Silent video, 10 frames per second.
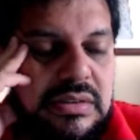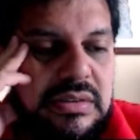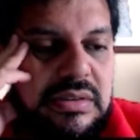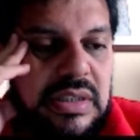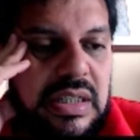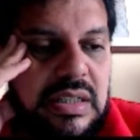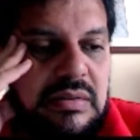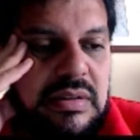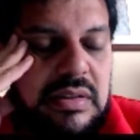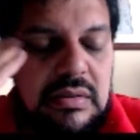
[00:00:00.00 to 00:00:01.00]
Yeah,
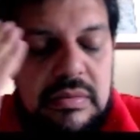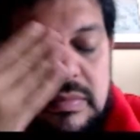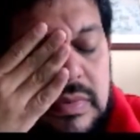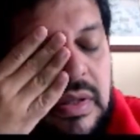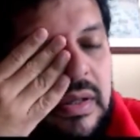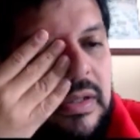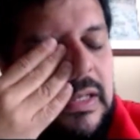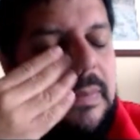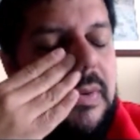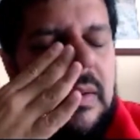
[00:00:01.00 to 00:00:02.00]
well,
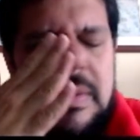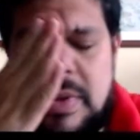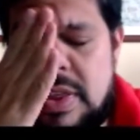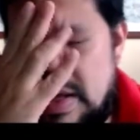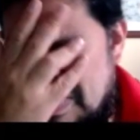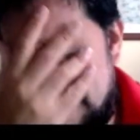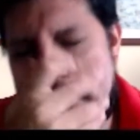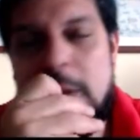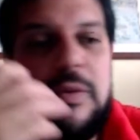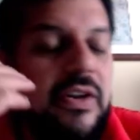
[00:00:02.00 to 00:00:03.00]
the problem with double is
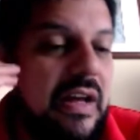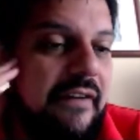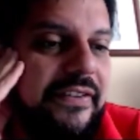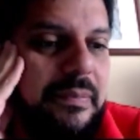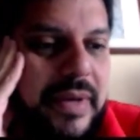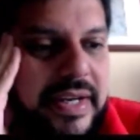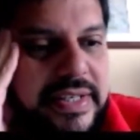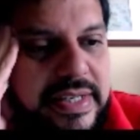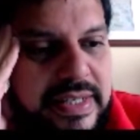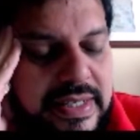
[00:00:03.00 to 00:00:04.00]
that we don't have
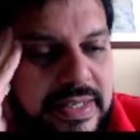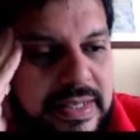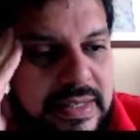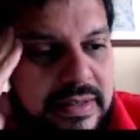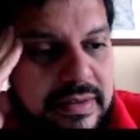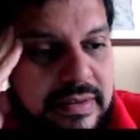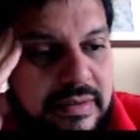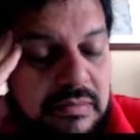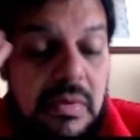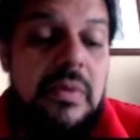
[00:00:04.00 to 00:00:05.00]
spades,
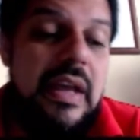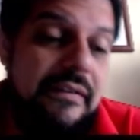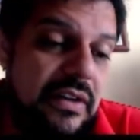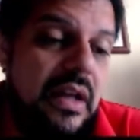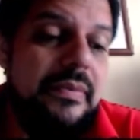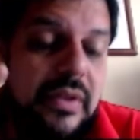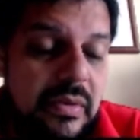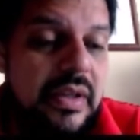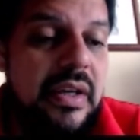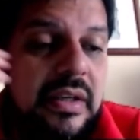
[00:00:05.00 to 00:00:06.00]
but we have clubs, so
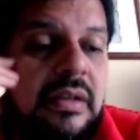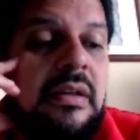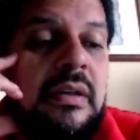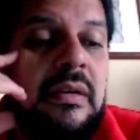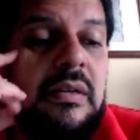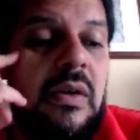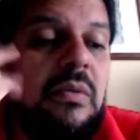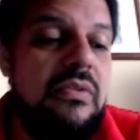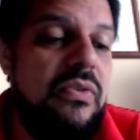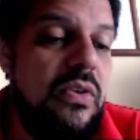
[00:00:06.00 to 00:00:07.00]
we can,
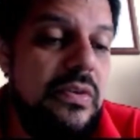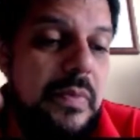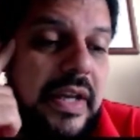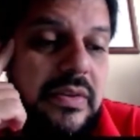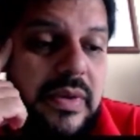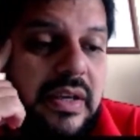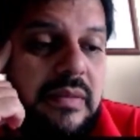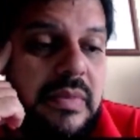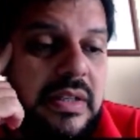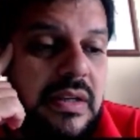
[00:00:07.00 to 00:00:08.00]
over 4 spades, we
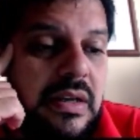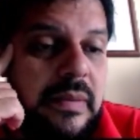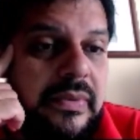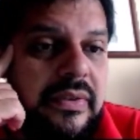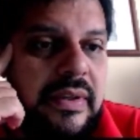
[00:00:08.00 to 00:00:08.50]
can beat clubs.